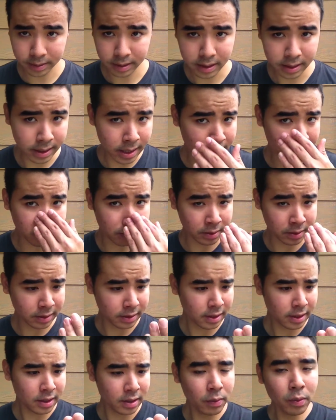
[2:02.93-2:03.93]
Now,
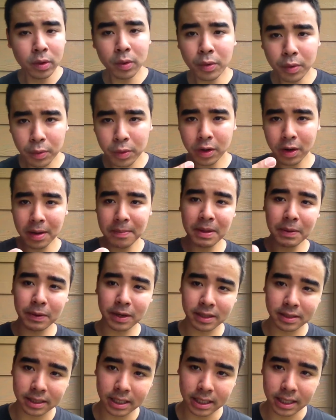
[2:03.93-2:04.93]
what do I mean when I
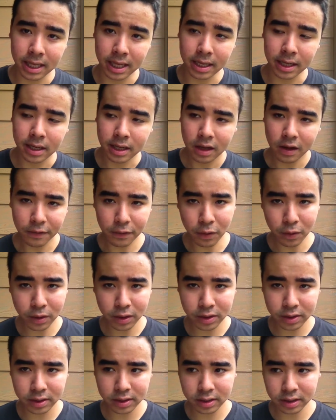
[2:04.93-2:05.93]
say that? Of
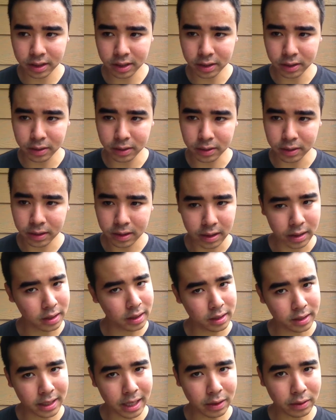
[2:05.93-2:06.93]
course, you know,
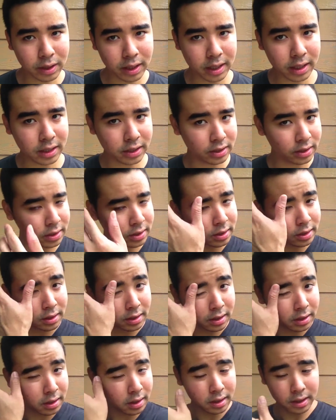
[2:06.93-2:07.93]
nowadays
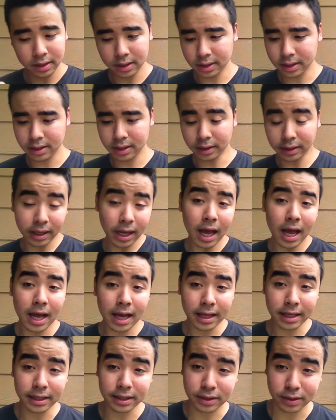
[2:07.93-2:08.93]
the
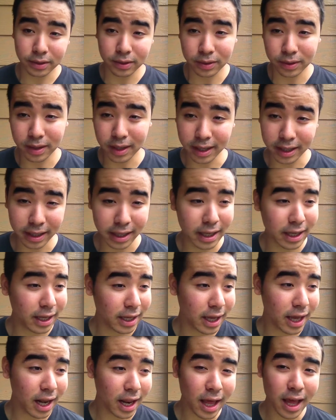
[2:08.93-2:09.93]
guys are like
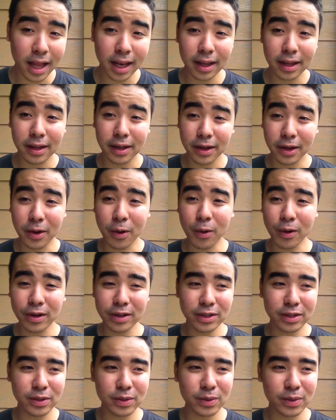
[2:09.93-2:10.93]
hella according
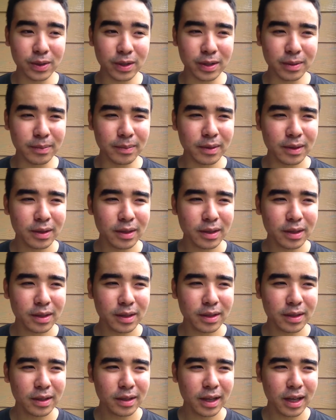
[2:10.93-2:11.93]
to
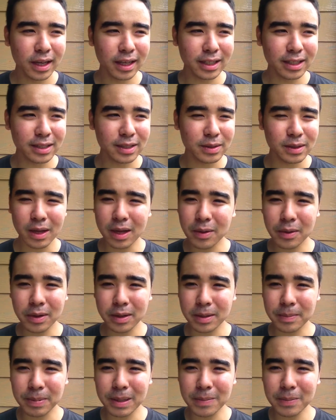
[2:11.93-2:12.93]
I guess what
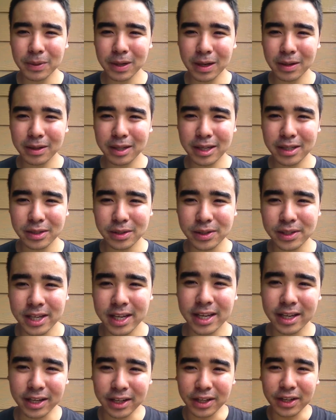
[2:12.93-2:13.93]
the people nowadays are
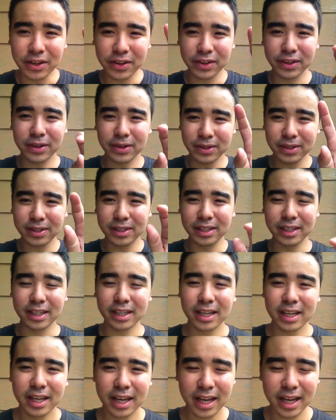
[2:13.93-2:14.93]
saying, thirsty,
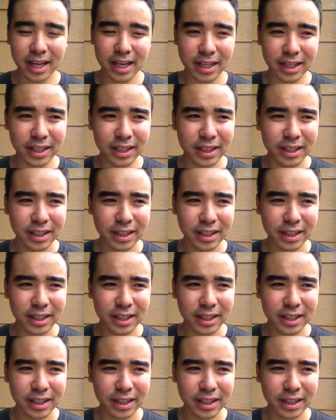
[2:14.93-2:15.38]
and